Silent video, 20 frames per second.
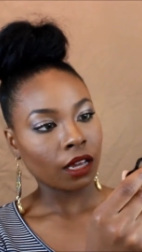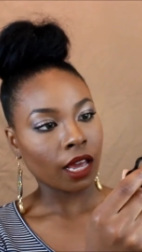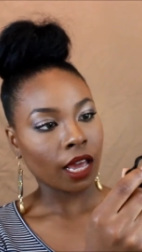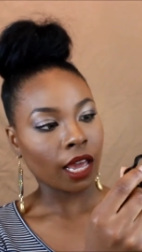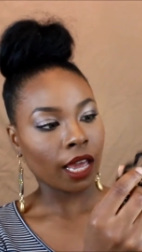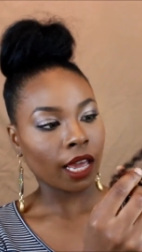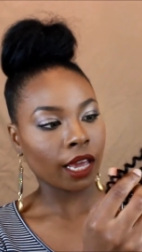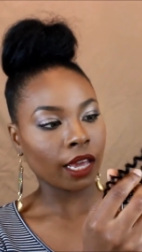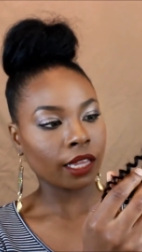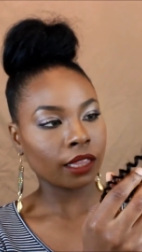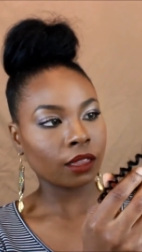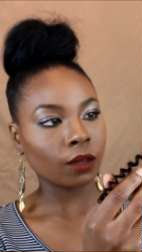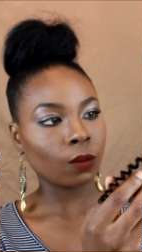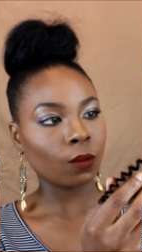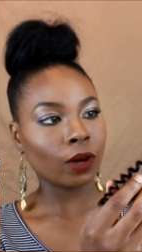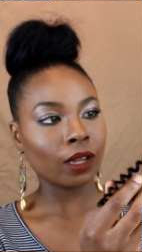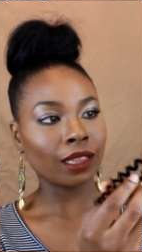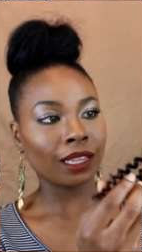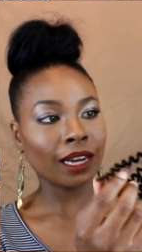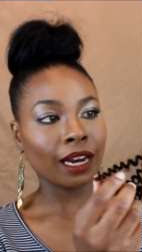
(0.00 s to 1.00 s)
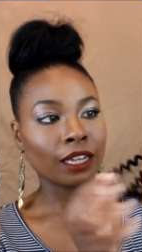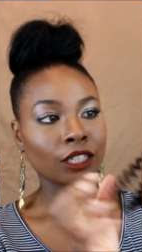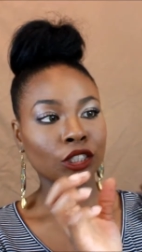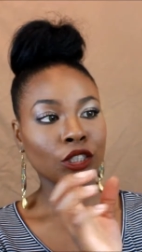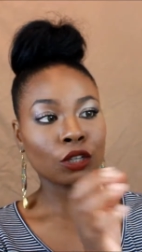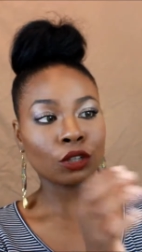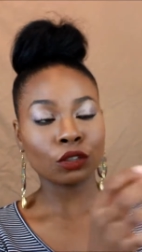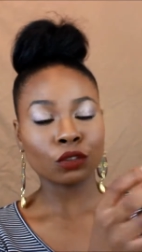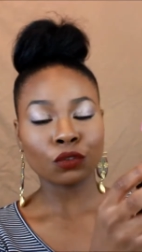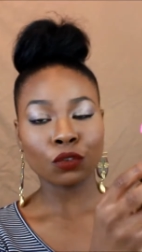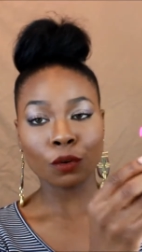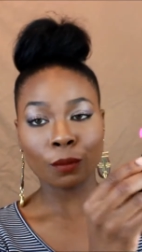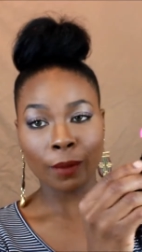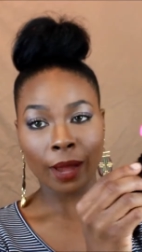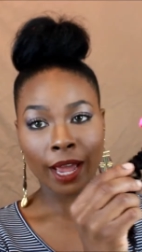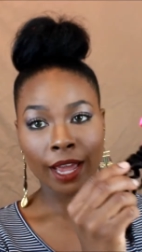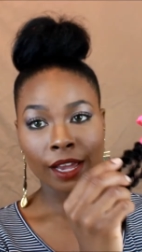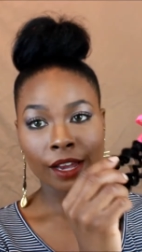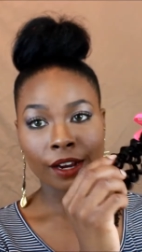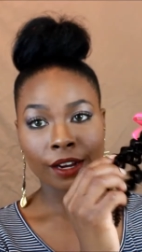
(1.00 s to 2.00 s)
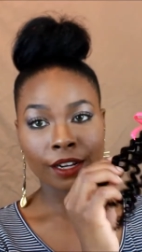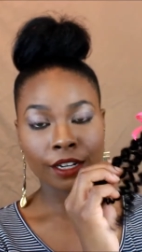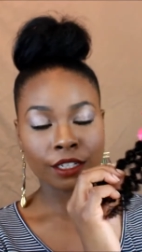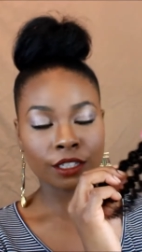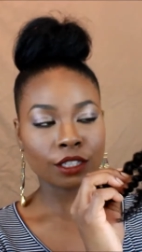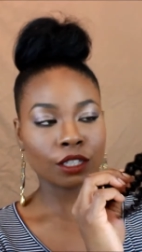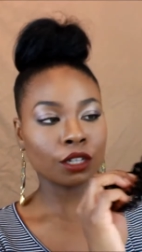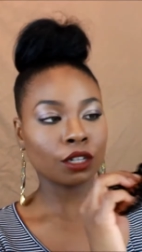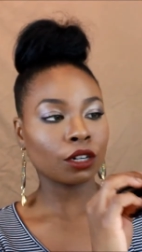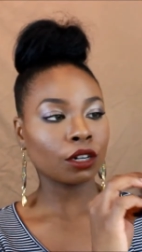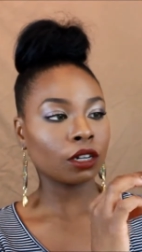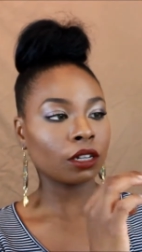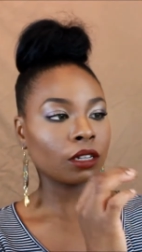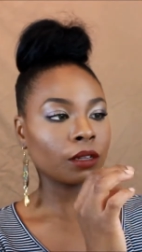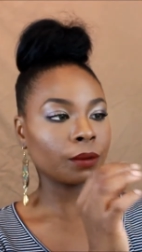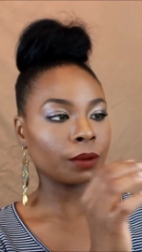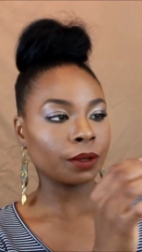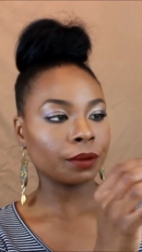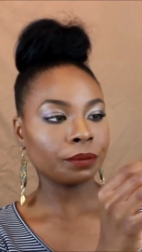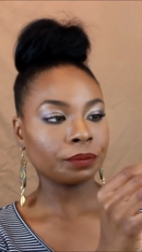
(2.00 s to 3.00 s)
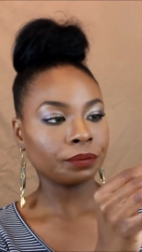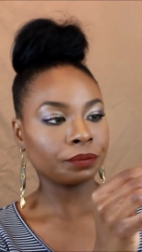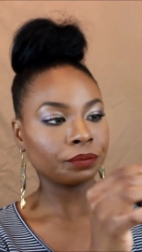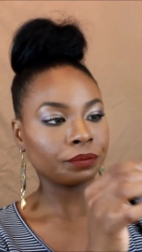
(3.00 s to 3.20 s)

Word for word: and the one that I chose for my hair is the curly one,